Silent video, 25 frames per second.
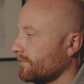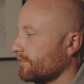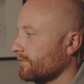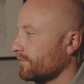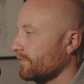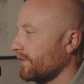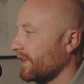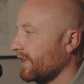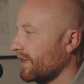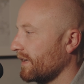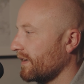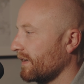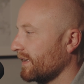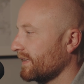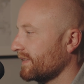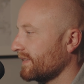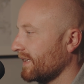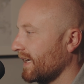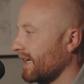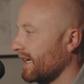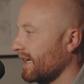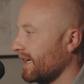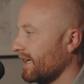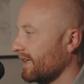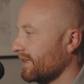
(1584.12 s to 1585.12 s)
Really nice.
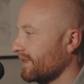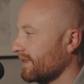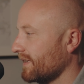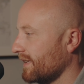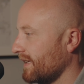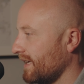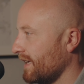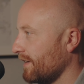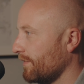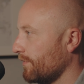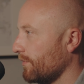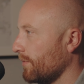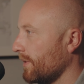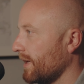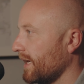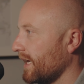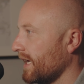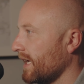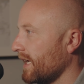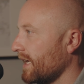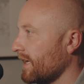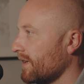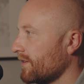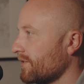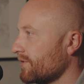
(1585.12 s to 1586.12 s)
And if
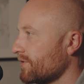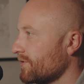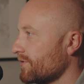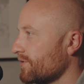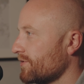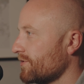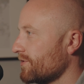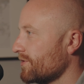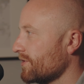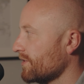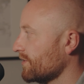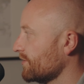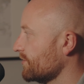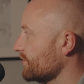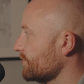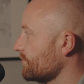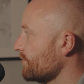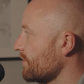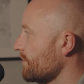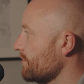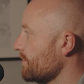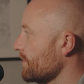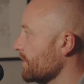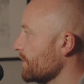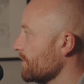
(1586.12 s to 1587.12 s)
we just
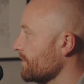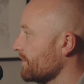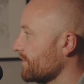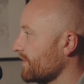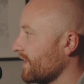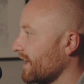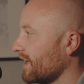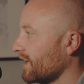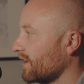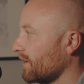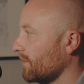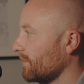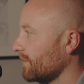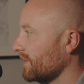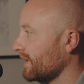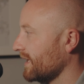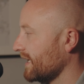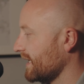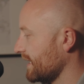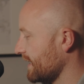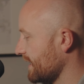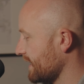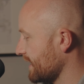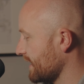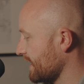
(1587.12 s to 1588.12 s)
remove that
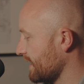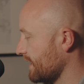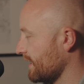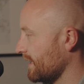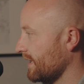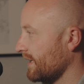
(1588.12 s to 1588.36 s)
completely,